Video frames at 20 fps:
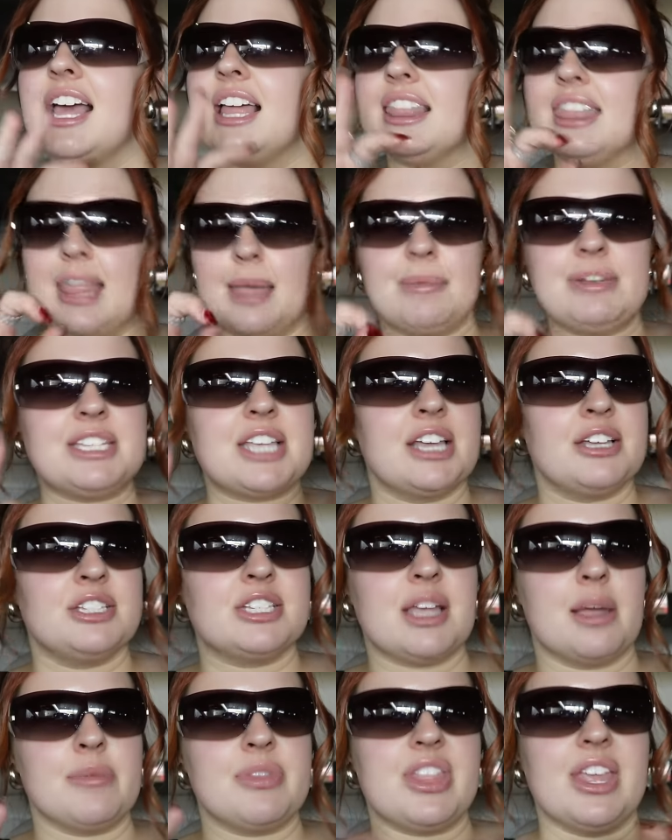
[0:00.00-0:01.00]
Let me tell you
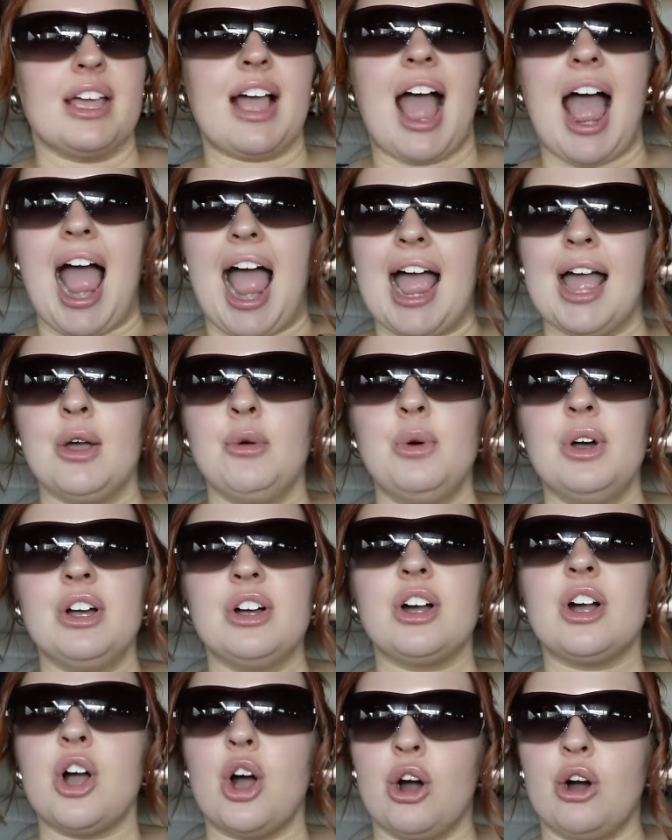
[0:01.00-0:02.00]
something. I will
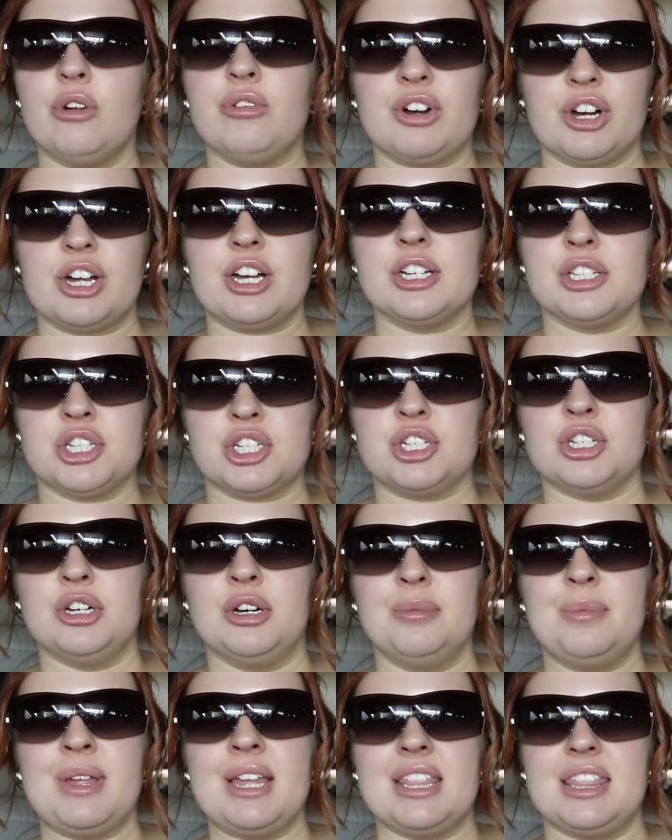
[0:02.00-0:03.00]

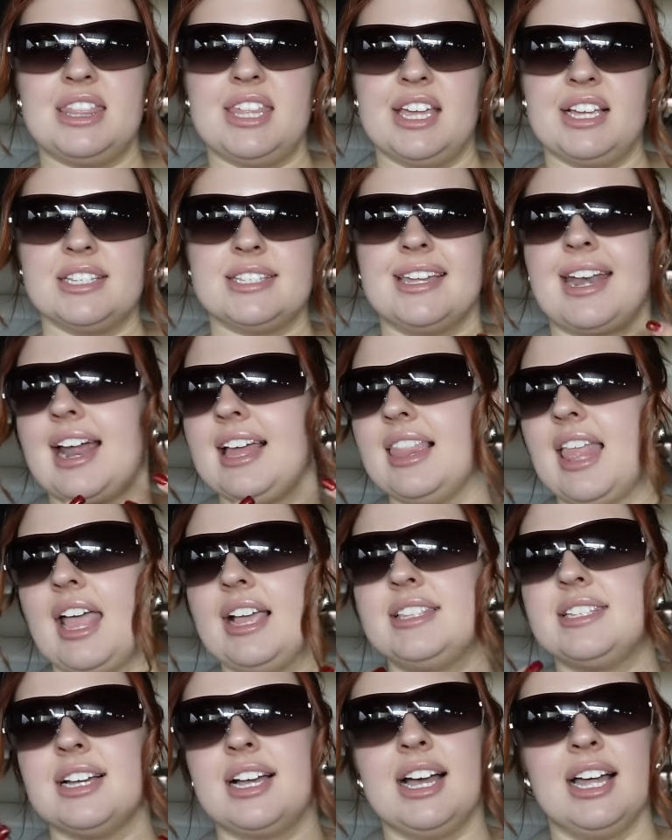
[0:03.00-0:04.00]
overconsume in things that I
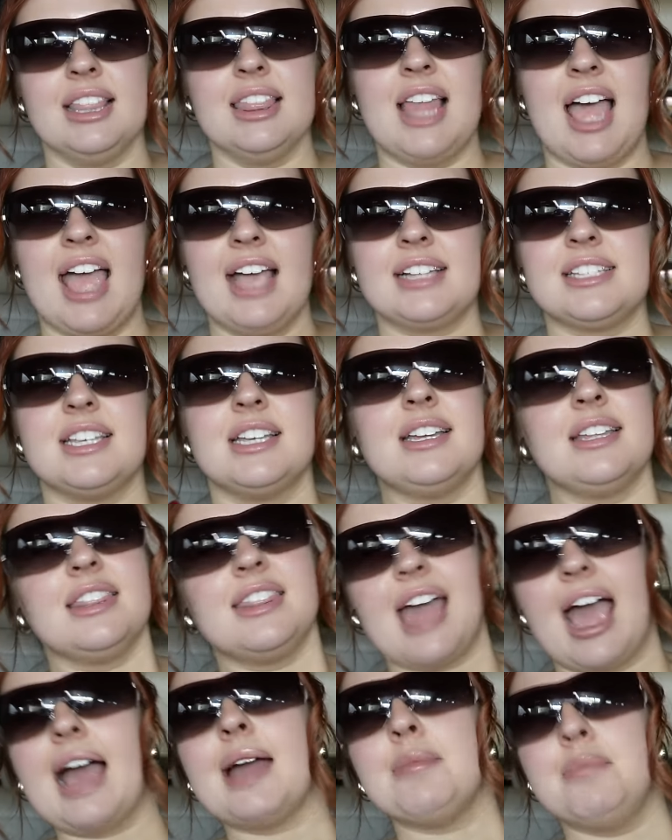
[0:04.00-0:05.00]
like to collect,
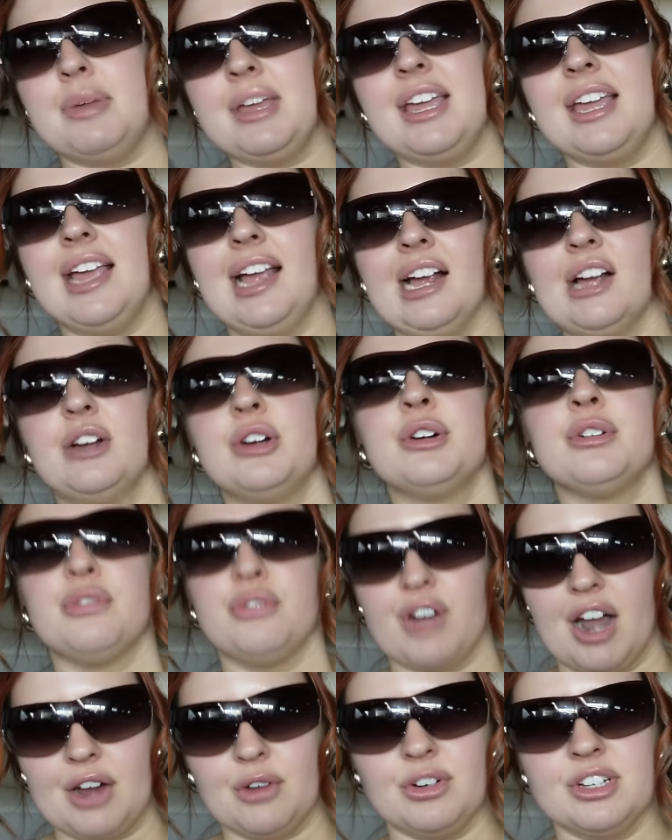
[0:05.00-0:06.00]
that being
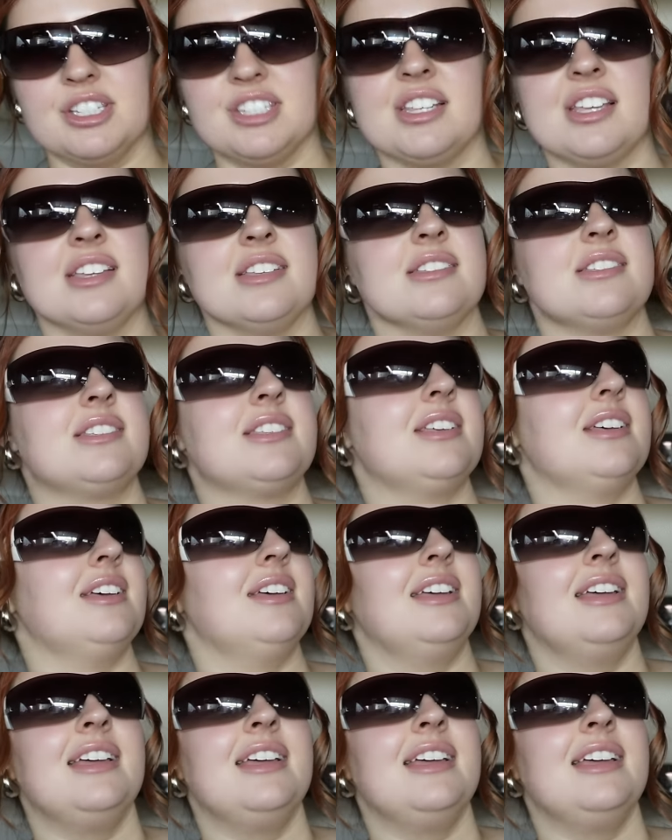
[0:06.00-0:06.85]
fragrances,